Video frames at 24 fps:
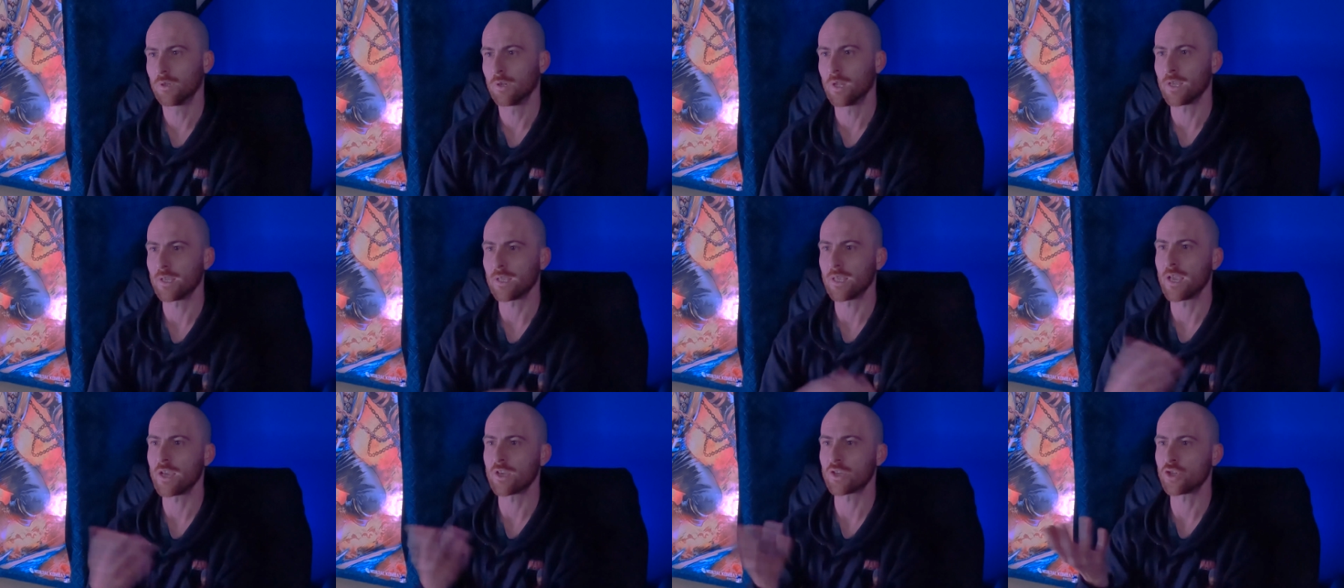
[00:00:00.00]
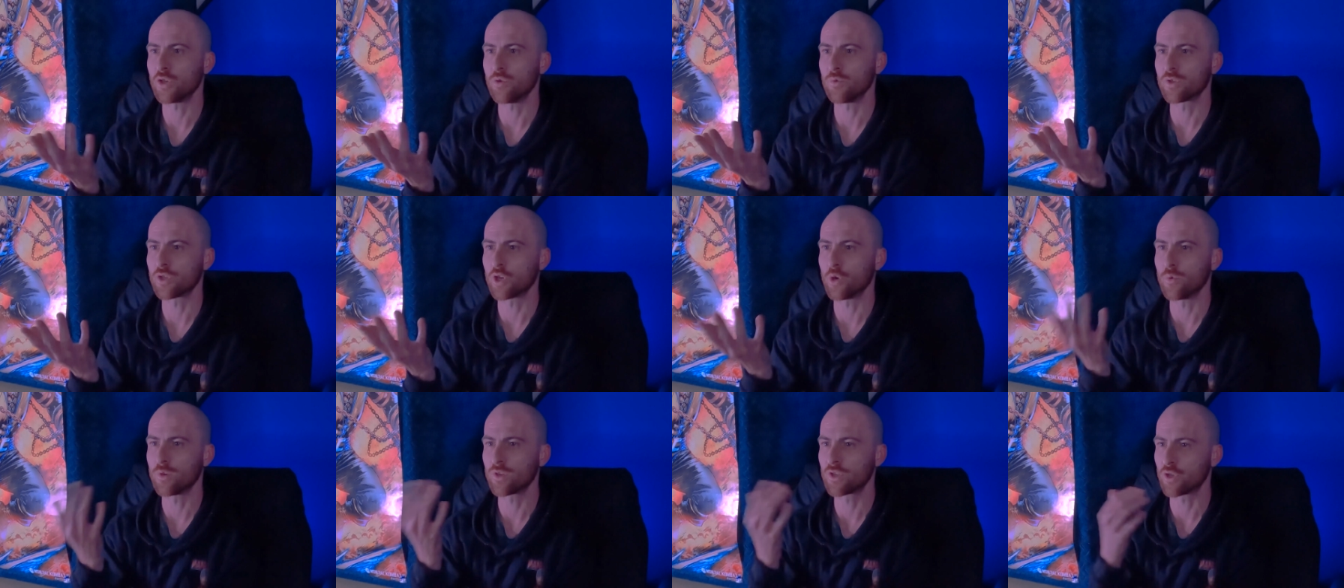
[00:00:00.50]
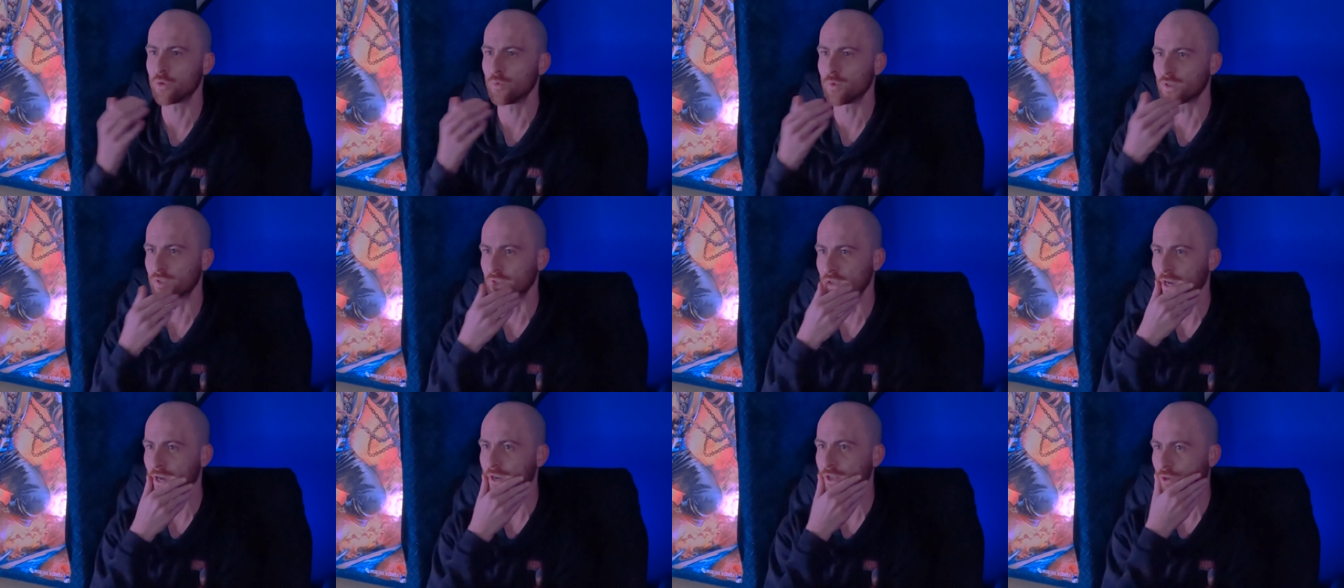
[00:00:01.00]
Like yeah, she was always
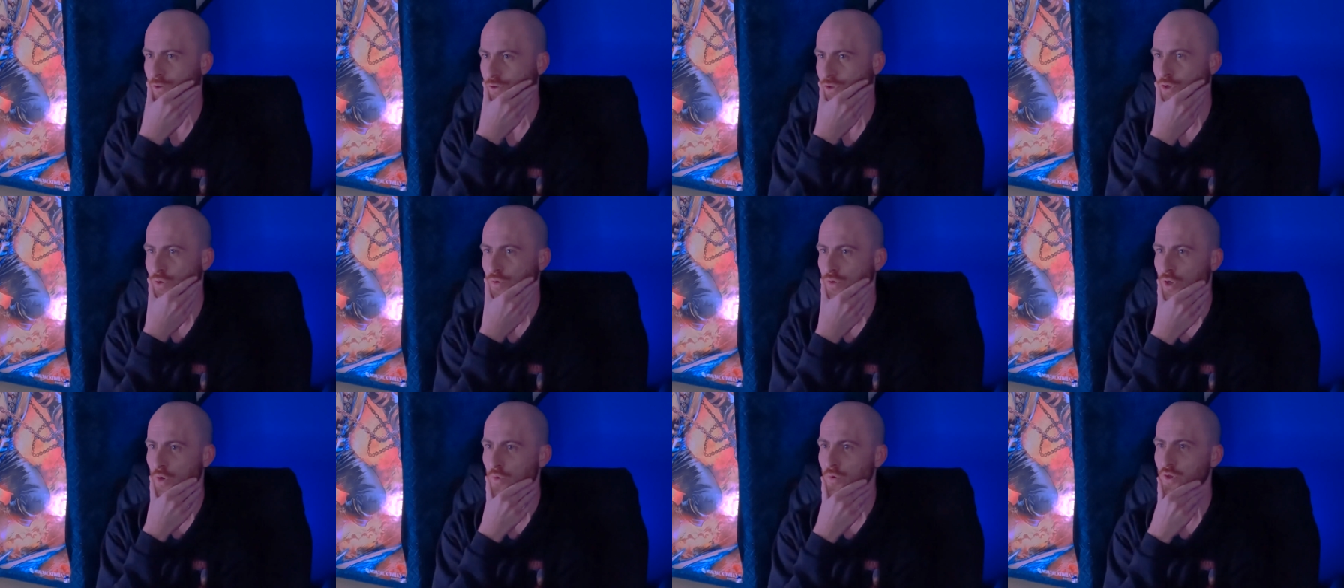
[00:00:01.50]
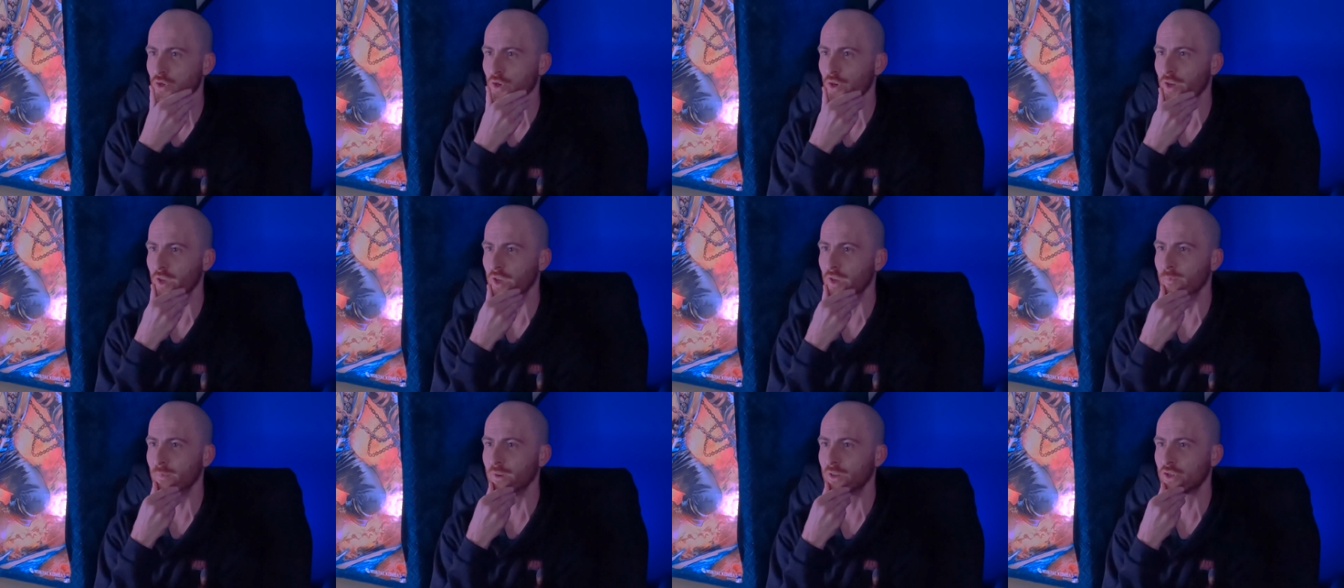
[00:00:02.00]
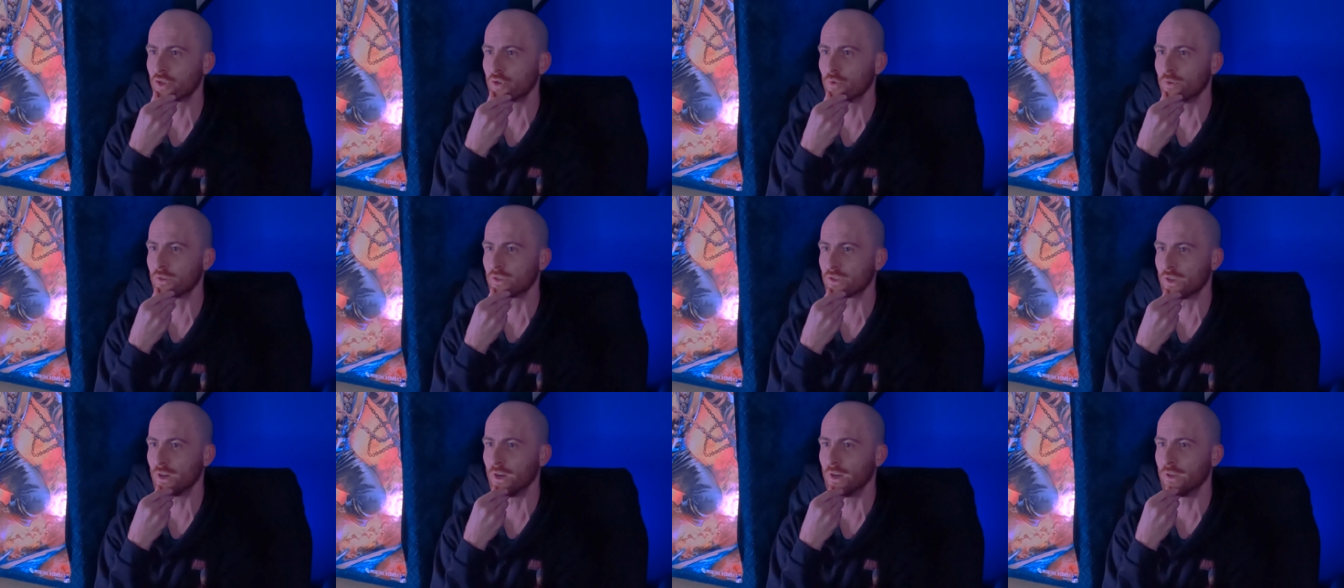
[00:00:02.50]
suicidal. She was always going to commit
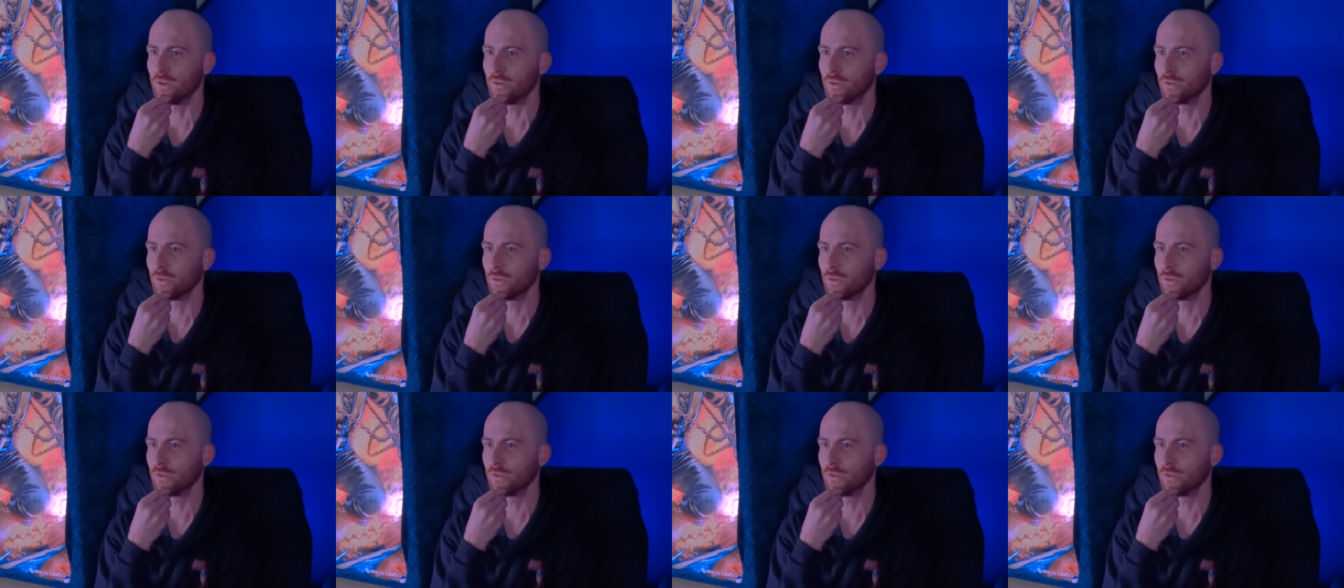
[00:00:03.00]
suicide,